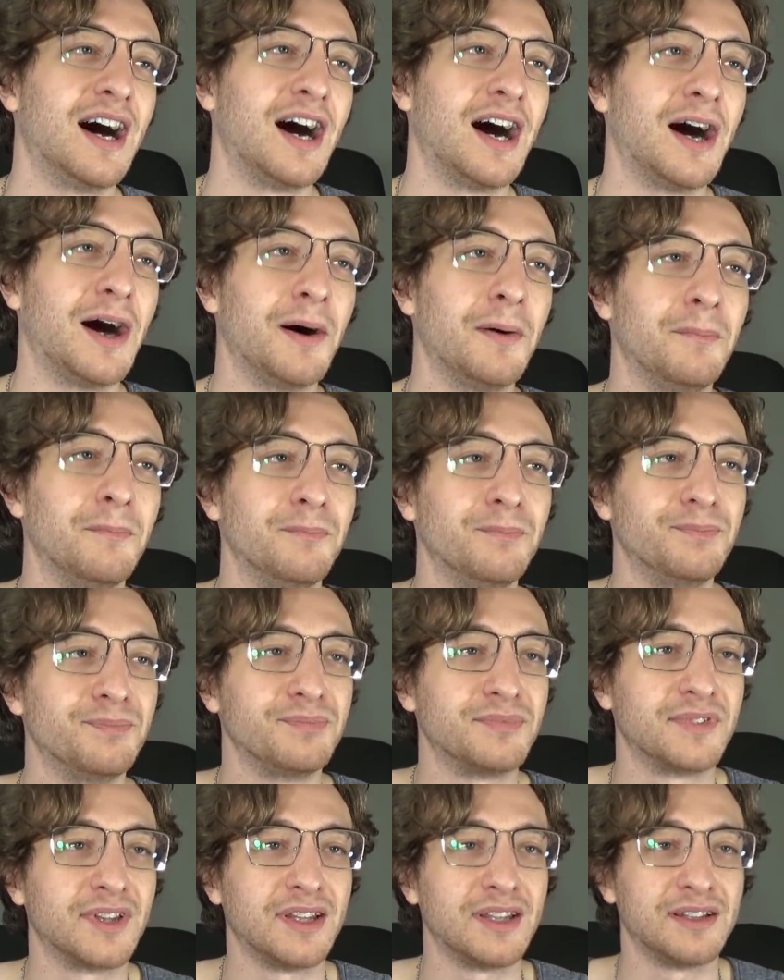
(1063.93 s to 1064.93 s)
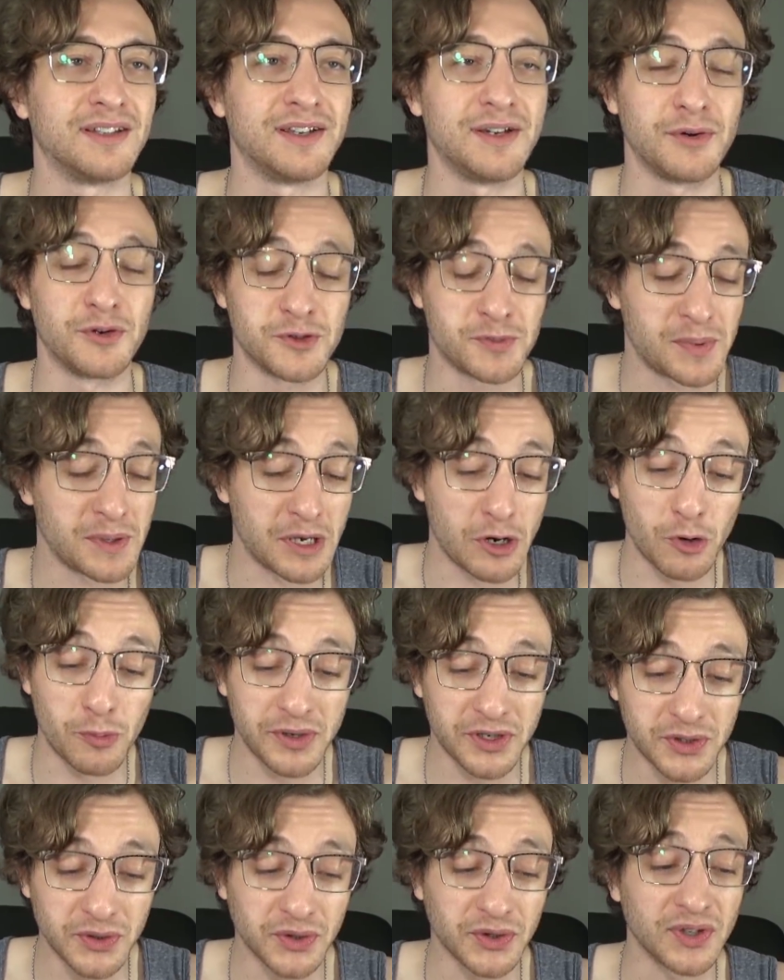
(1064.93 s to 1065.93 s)
It would
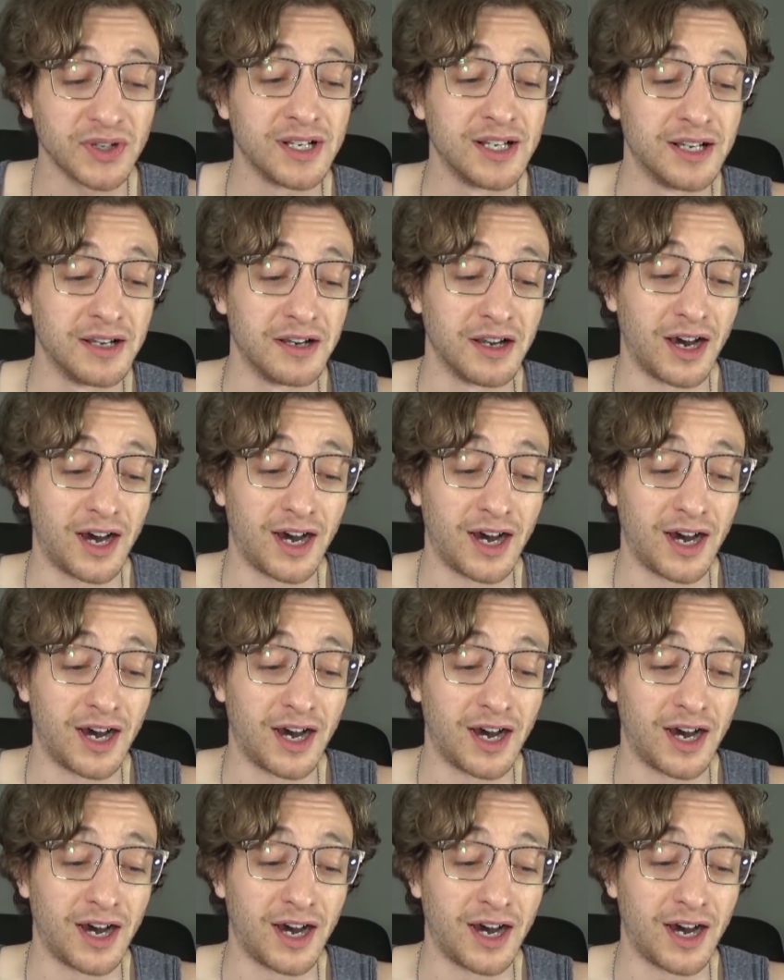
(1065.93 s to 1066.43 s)
be cool.